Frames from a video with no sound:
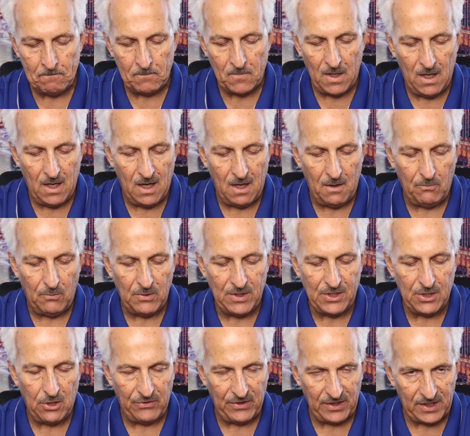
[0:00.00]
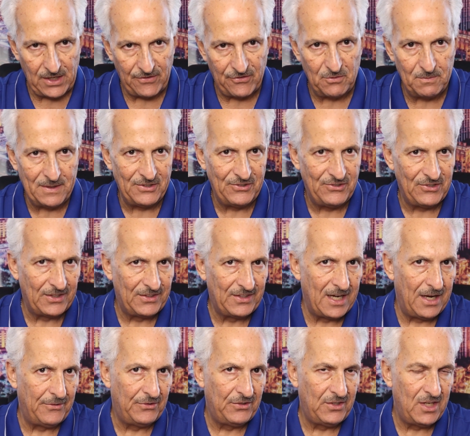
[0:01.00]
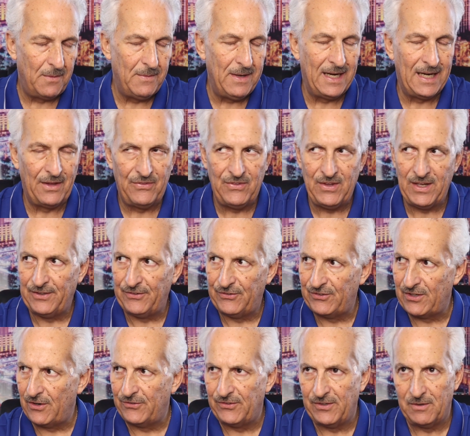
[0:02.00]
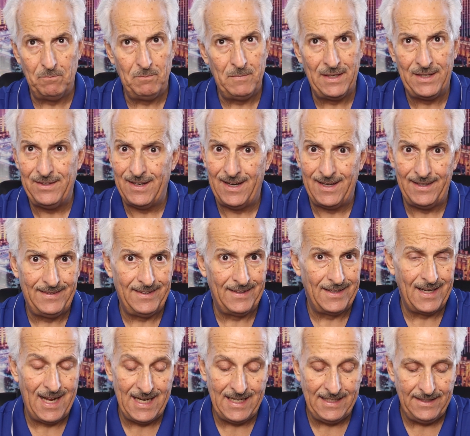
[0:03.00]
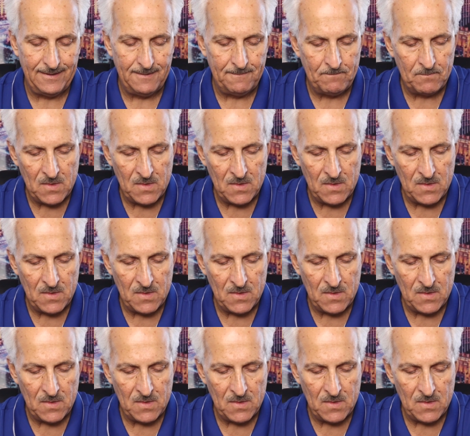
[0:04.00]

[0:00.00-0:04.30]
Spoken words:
We know the government shutdown's coming. I think it starts at midnight tonight.